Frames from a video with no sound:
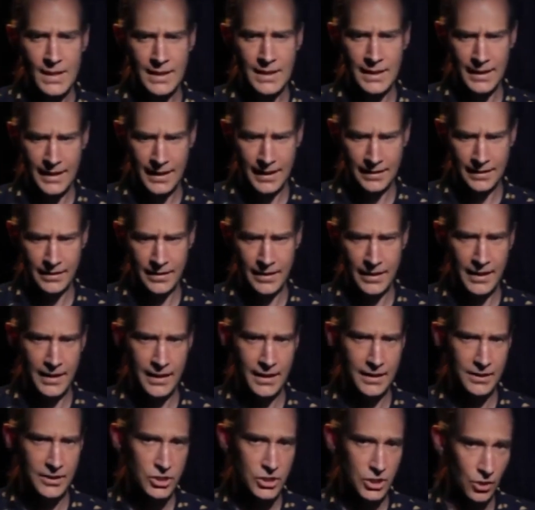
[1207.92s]
And
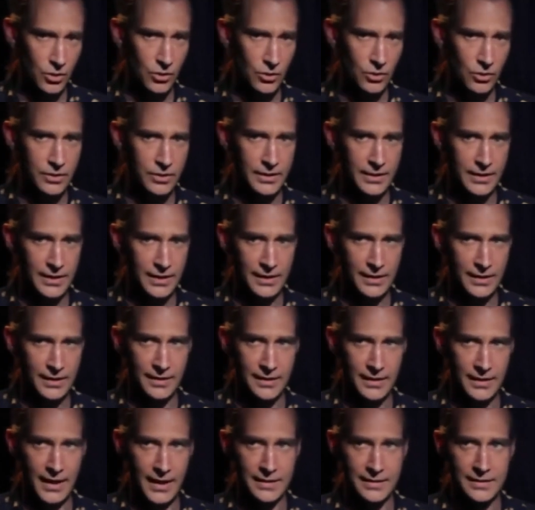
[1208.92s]
they showed
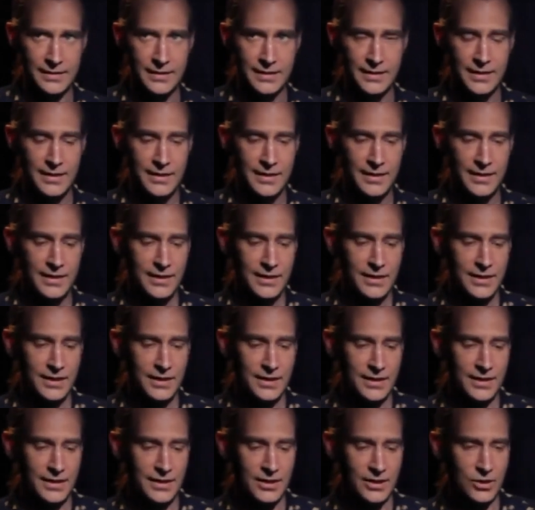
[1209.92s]
that
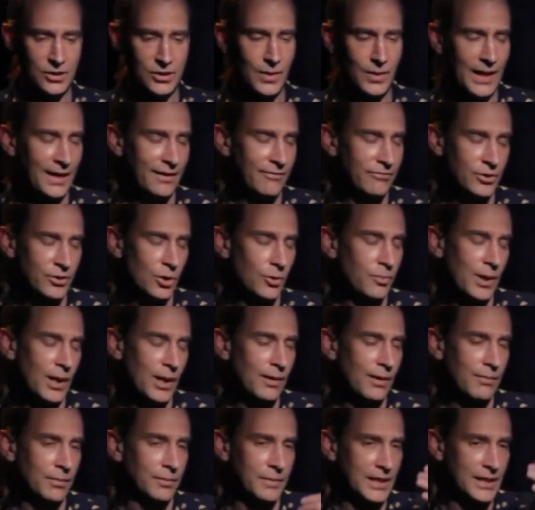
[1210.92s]
you have no
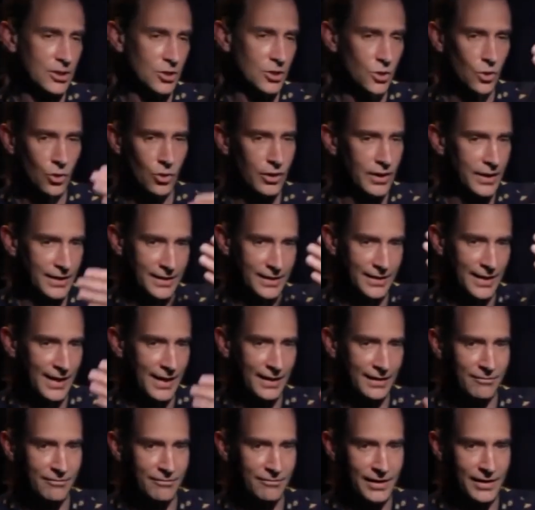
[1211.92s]
problem ignoring that
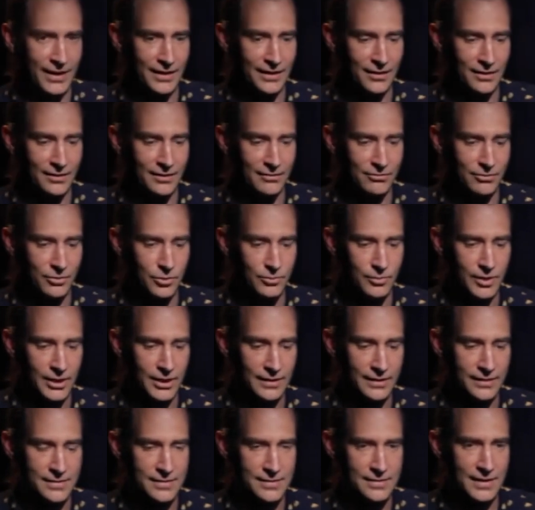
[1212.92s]
veil of
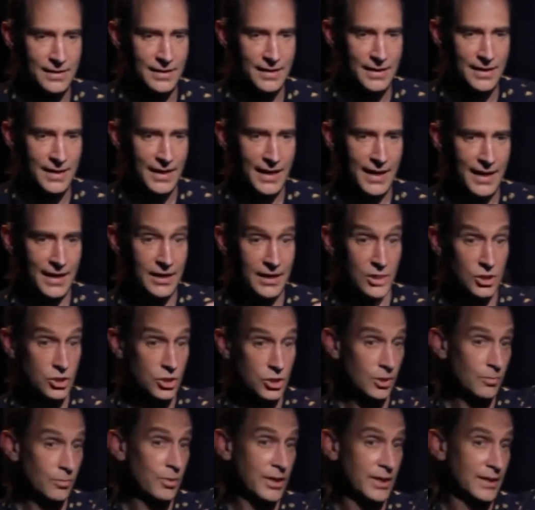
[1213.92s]
luminance and
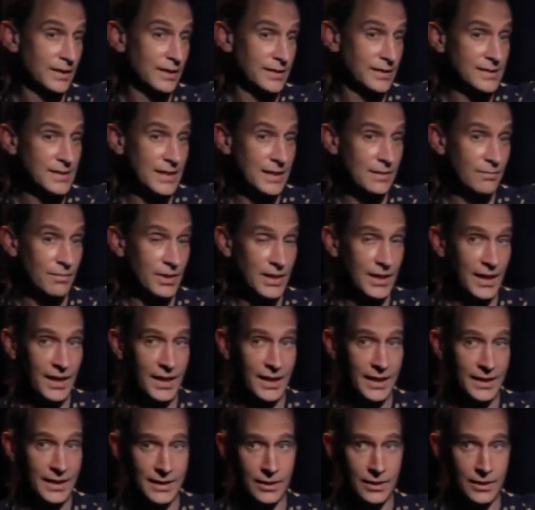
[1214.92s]
interpreting the scene behind.